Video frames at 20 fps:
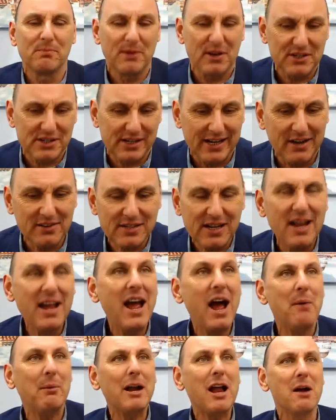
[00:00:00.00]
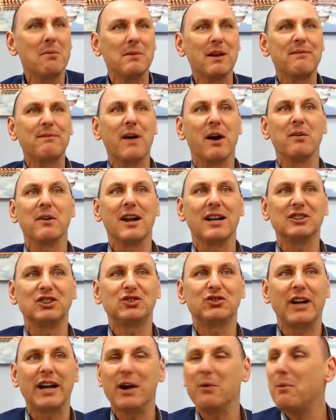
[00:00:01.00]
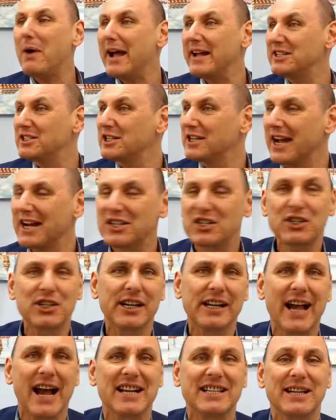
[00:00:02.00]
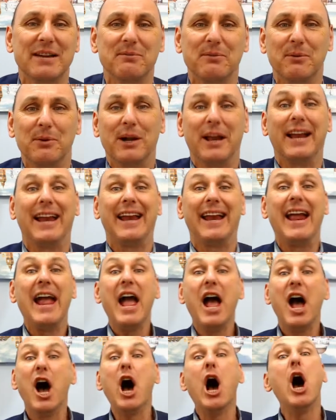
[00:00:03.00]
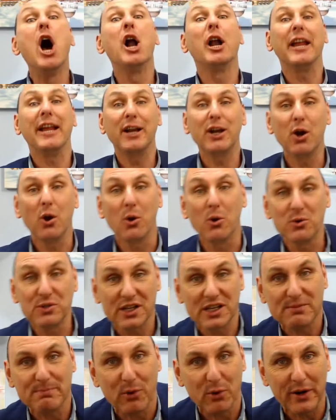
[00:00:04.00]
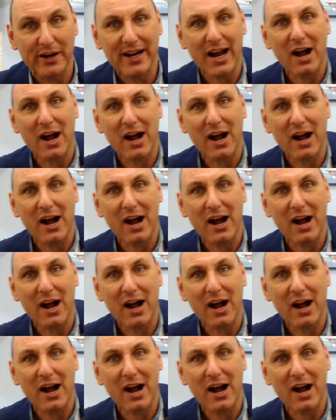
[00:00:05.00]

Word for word: boys and girls. I will open the phone line straight away today, just in case everyone had any early calls this morning.